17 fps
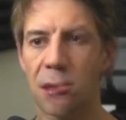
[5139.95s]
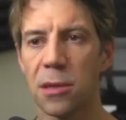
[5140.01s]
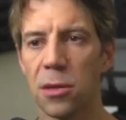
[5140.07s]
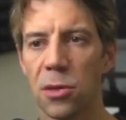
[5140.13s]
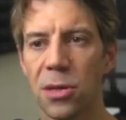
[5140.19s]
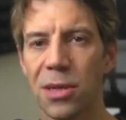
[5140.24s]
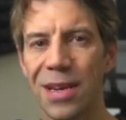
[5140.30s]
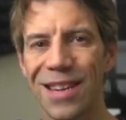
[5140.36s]

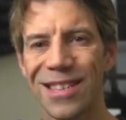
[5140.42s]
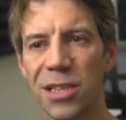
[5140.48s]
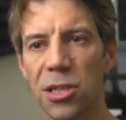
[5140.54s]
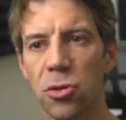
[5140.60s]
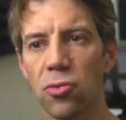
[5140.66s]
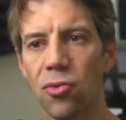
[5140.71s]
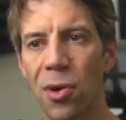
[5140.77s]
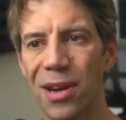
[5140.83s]
You can get it
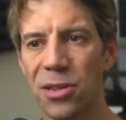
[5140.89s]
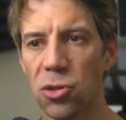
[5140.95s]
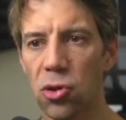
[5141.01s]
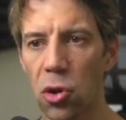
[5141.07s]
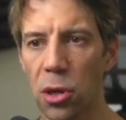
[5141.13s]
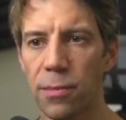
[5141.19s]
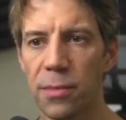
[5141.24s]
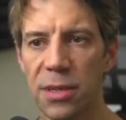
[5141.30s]
to write
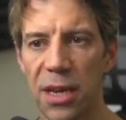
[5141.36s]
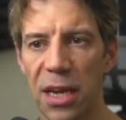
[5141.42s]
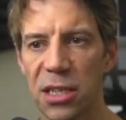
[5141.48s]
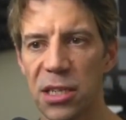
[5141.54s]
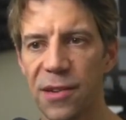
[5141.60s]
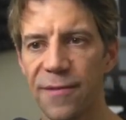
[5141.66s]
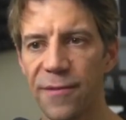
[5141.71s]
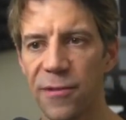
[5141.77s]

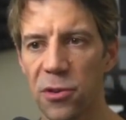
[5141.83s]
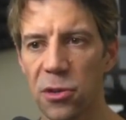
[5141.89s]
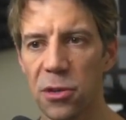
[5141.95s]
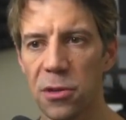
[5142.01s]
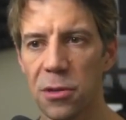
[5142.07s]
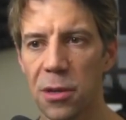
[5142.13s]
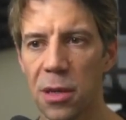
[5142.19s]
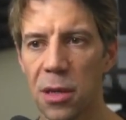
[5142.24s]
documentation for
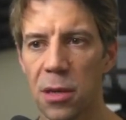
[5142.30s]
you.